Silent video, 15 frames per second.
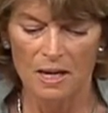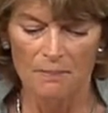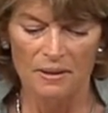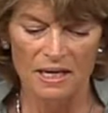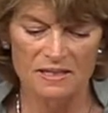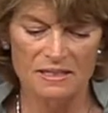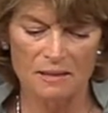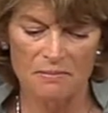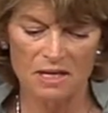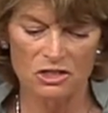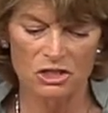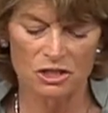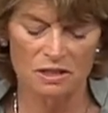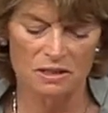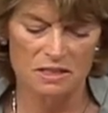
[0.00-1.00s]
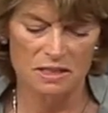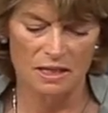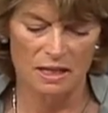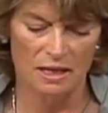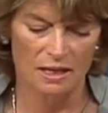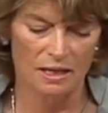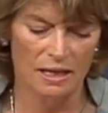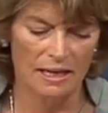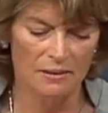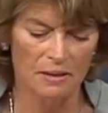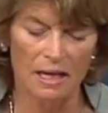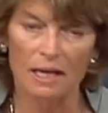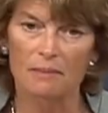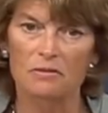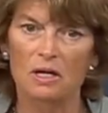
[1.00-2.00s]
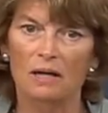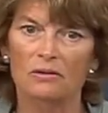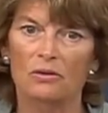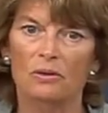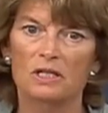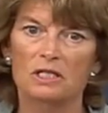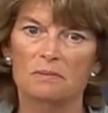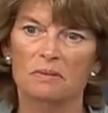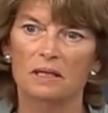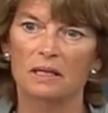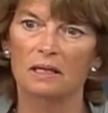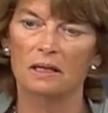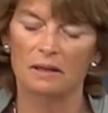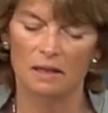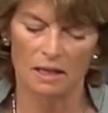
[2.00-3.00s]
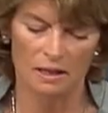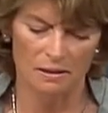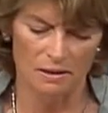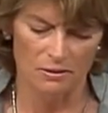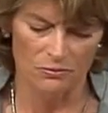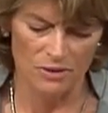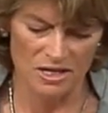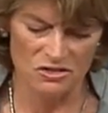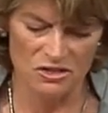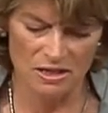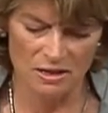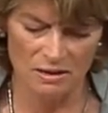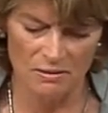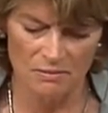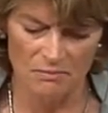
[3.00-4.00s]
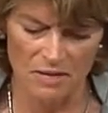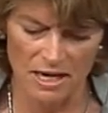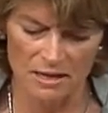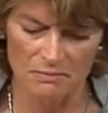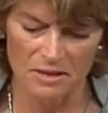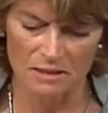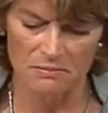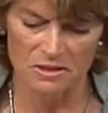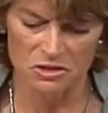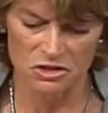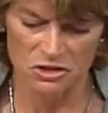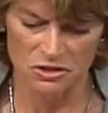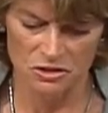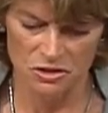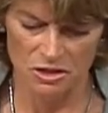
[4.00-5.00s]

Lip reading: But as I mentioned, I am not going to be raising my amendment